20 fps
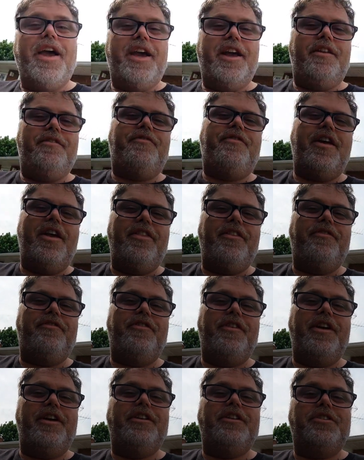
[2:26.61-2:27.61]
I gotta find the
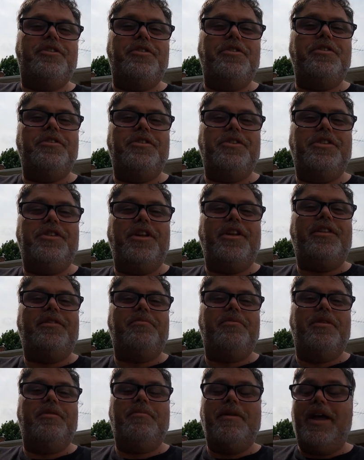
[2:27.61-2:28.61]
freaking screws and stuff
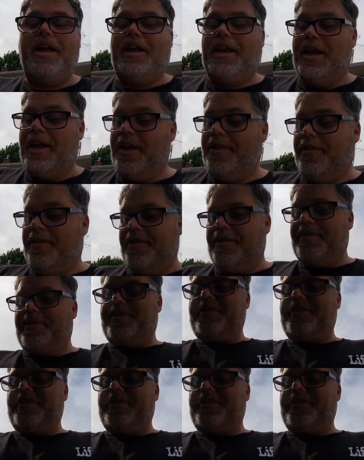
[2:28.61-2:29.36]
to put it back together.